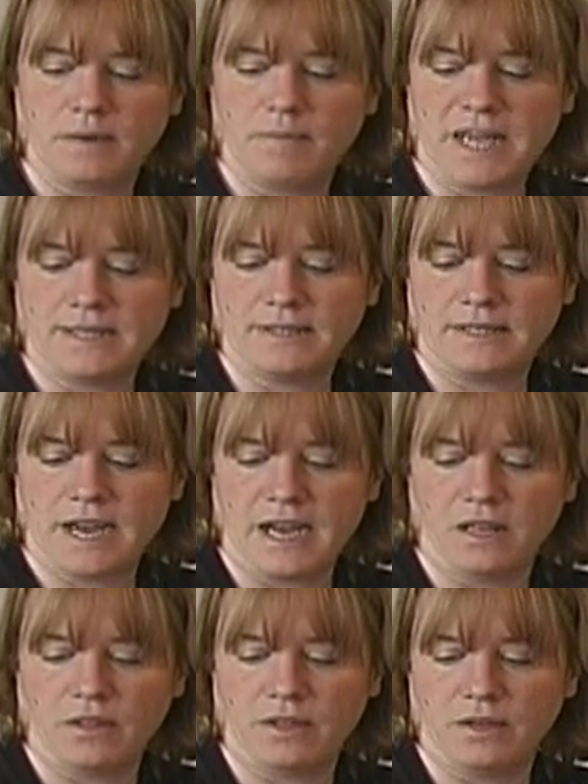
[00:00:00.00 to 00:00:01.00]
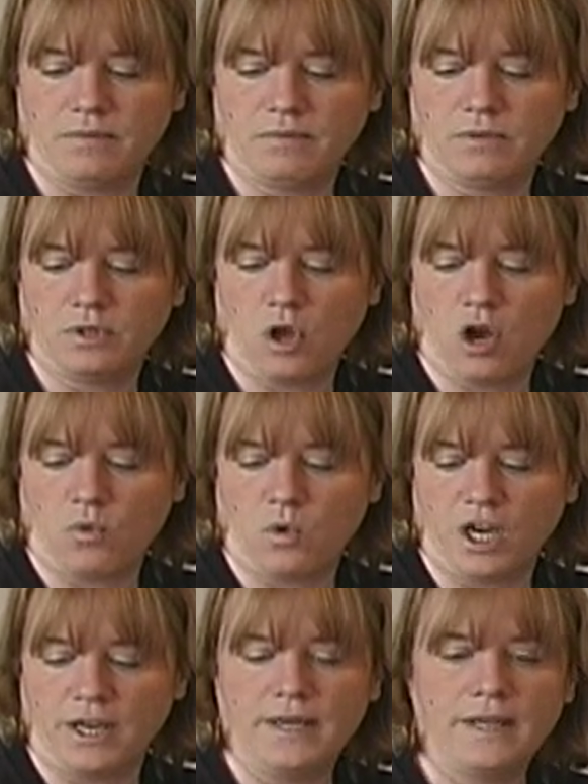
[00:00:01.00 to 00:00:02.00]
pen style, the long
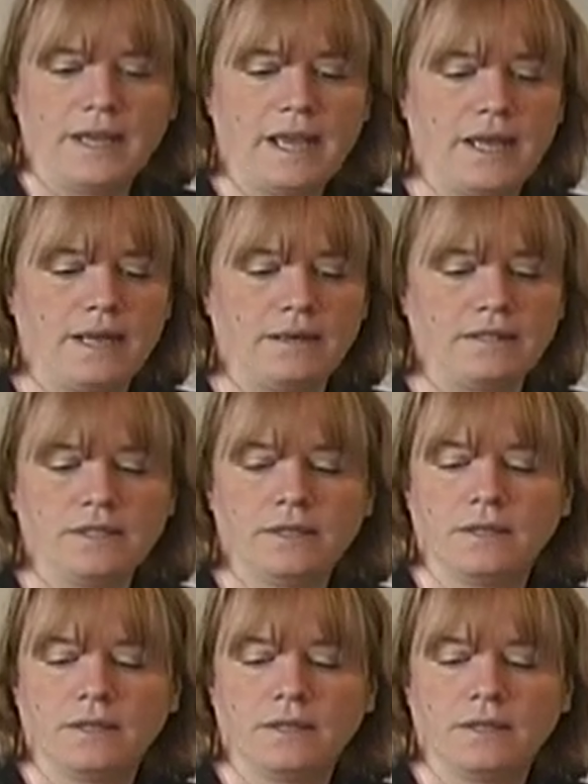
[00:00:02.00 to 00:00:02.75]
one, and